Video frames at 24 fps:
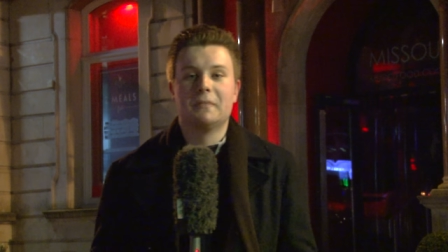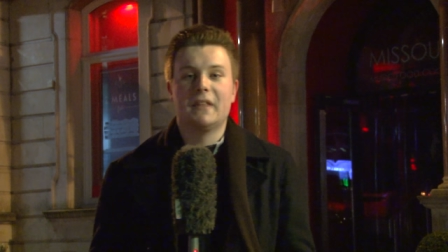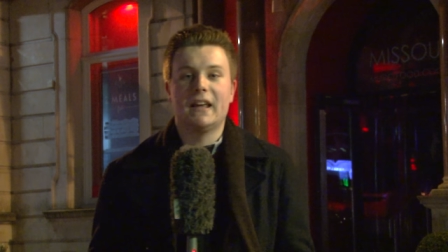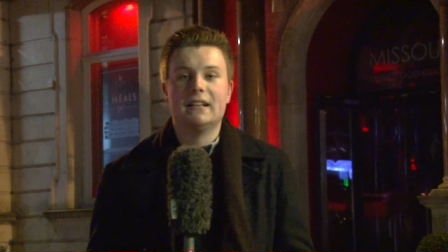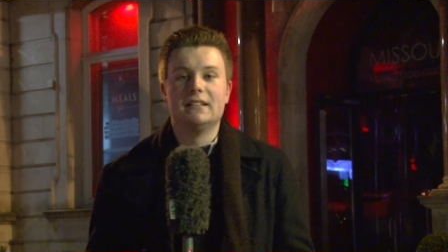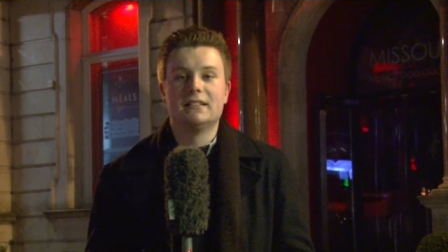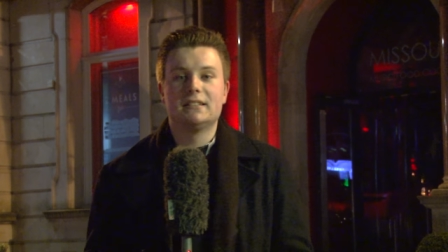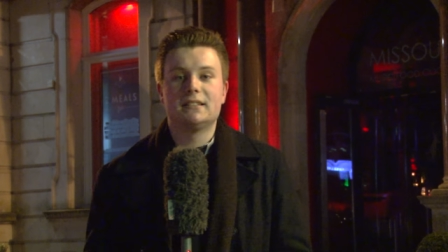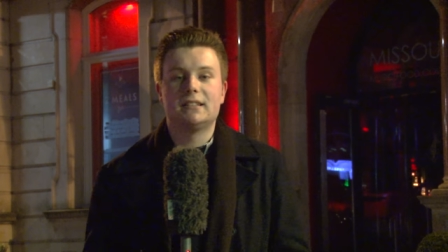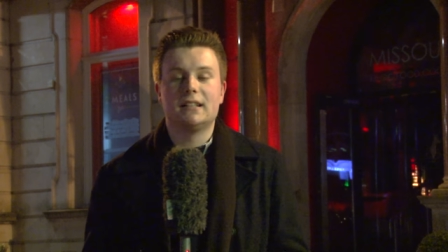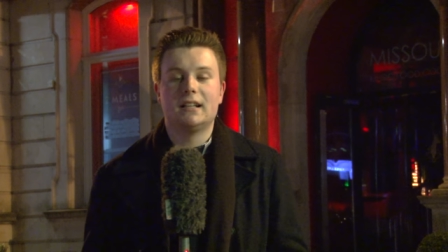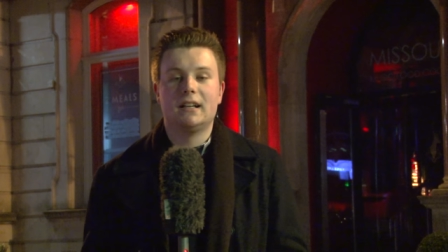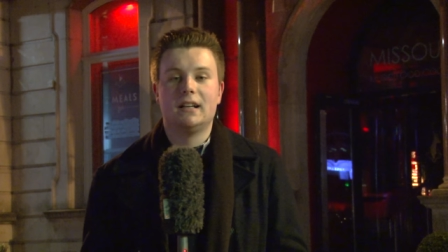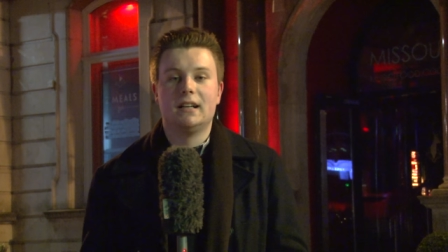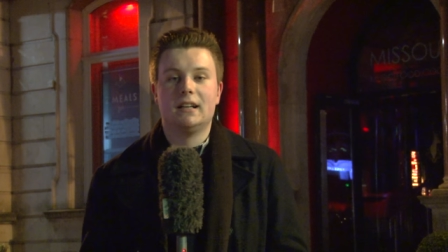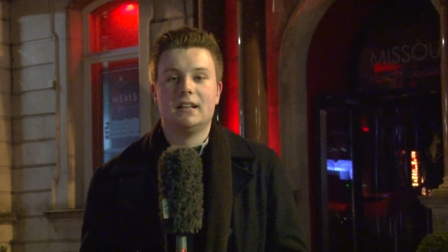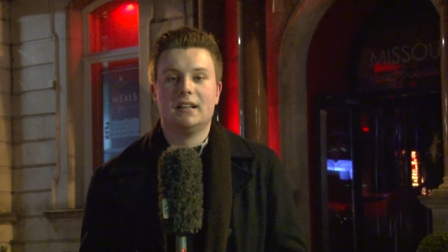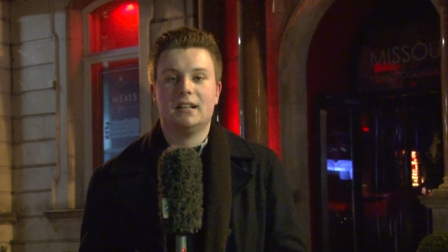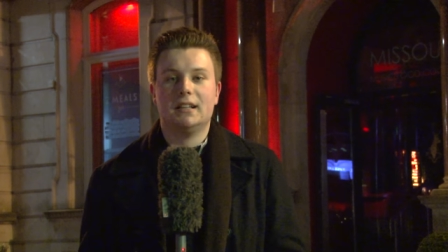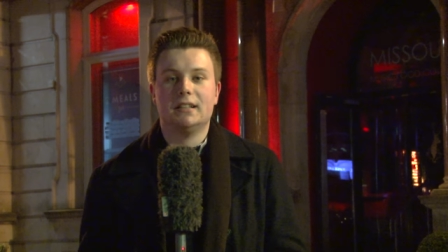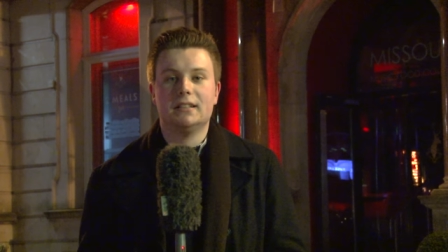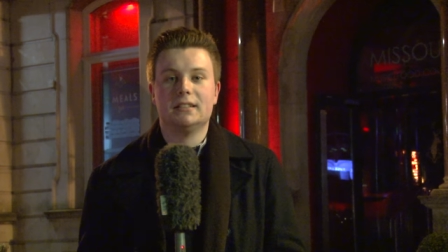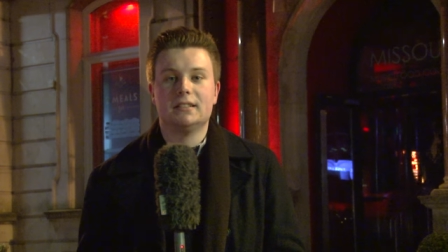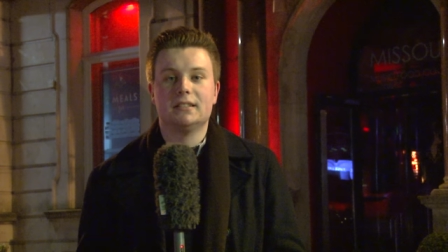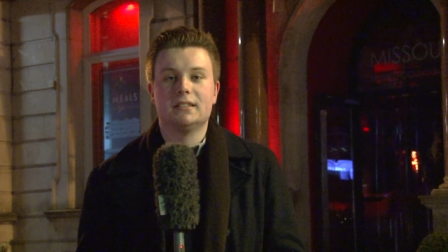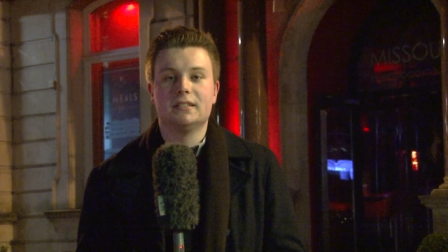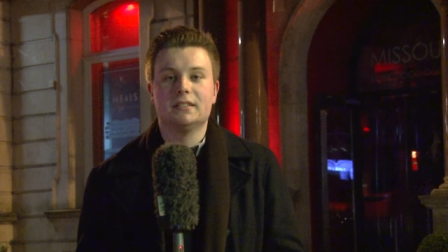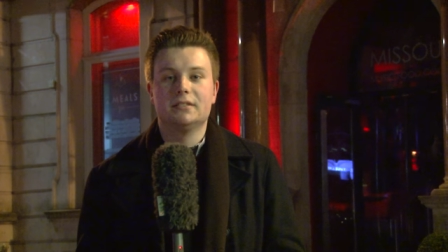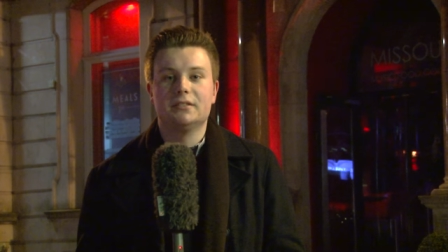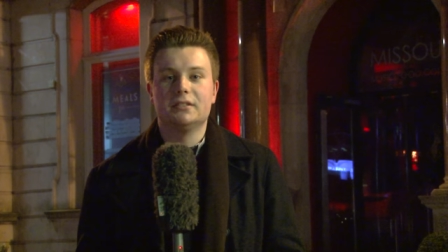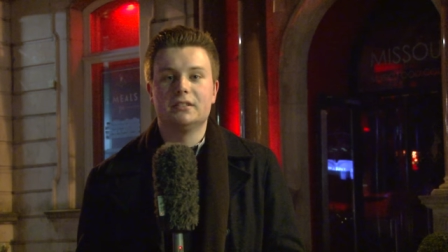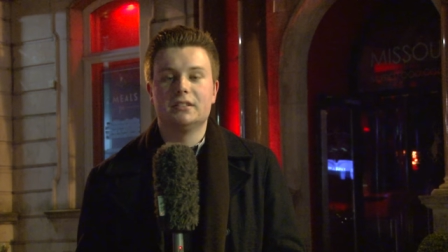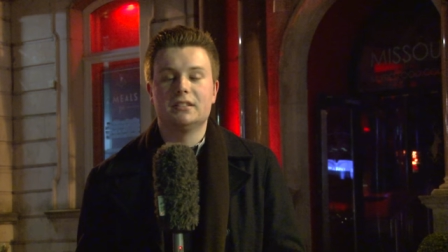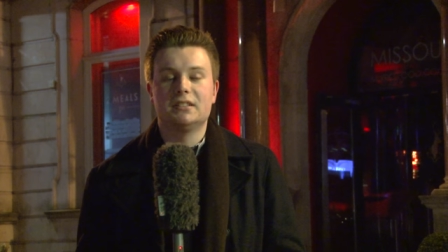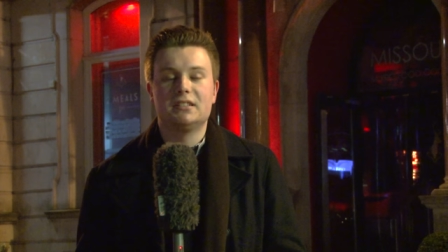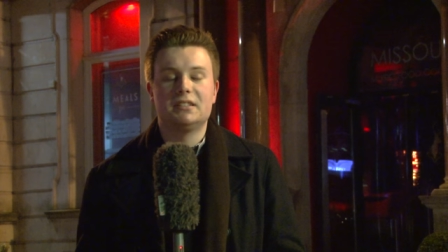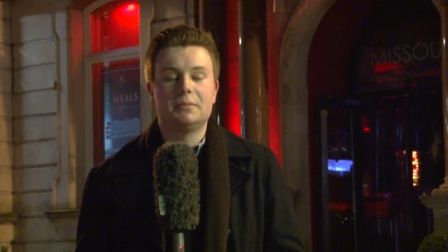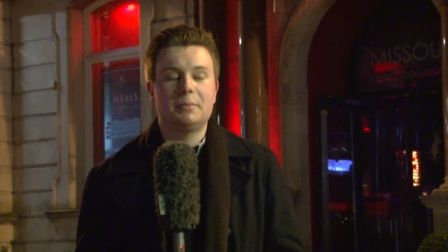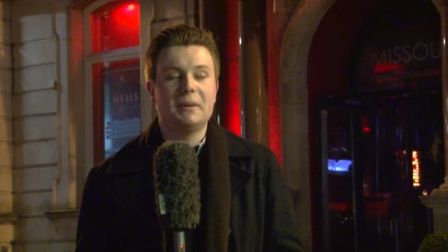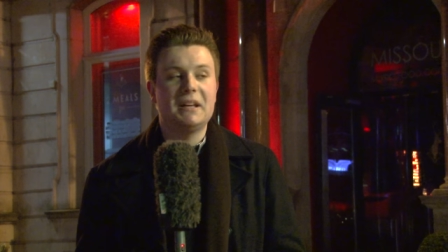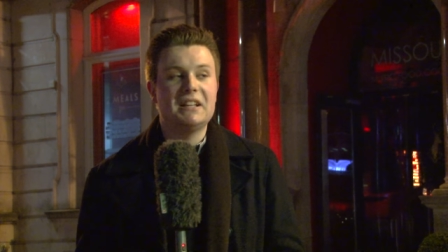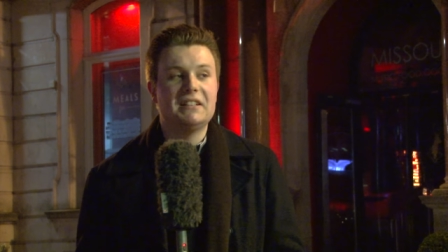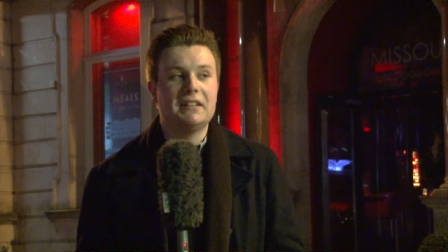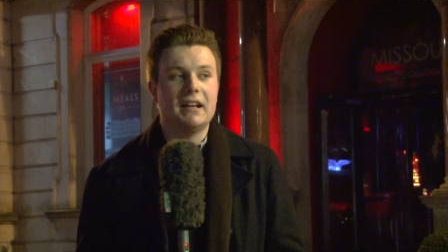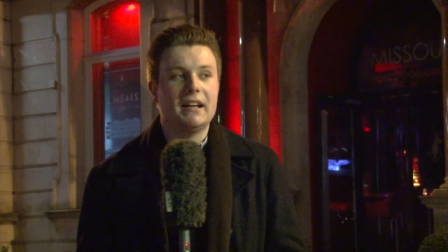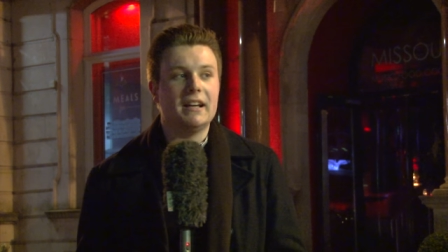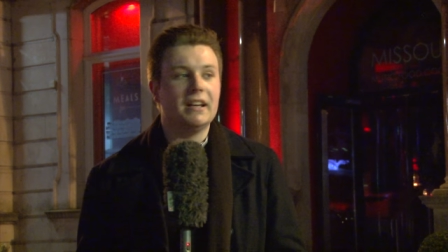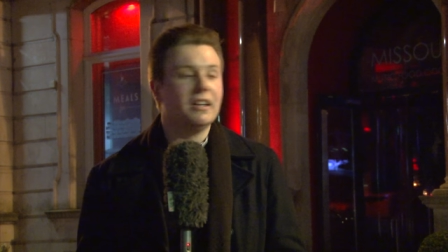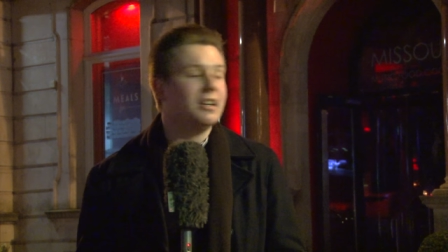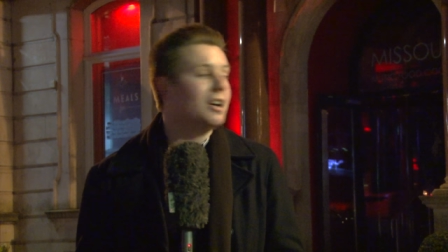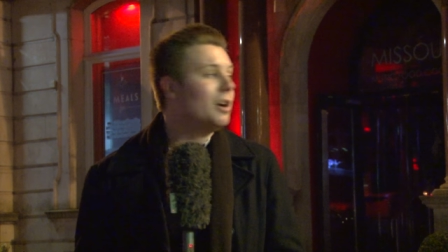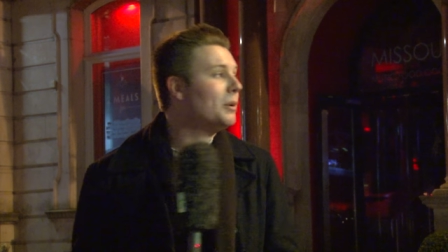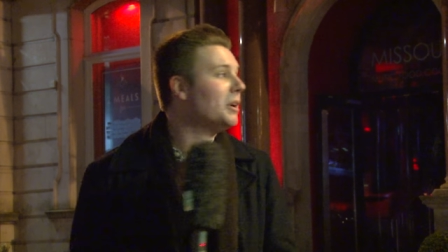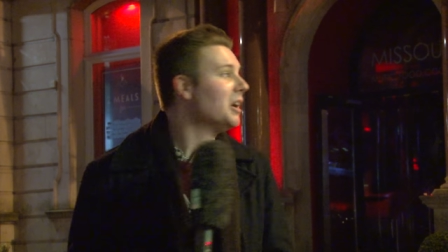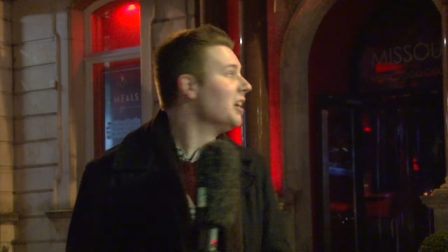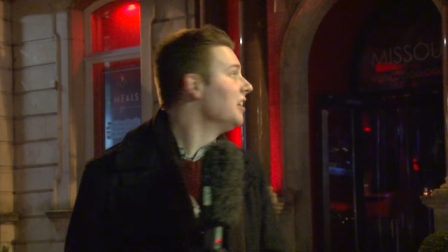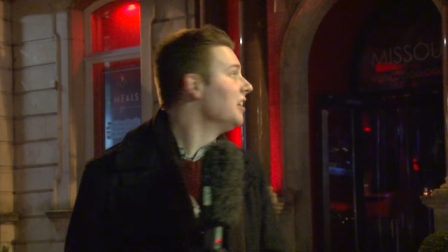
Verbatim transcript: there's uh, speed dating going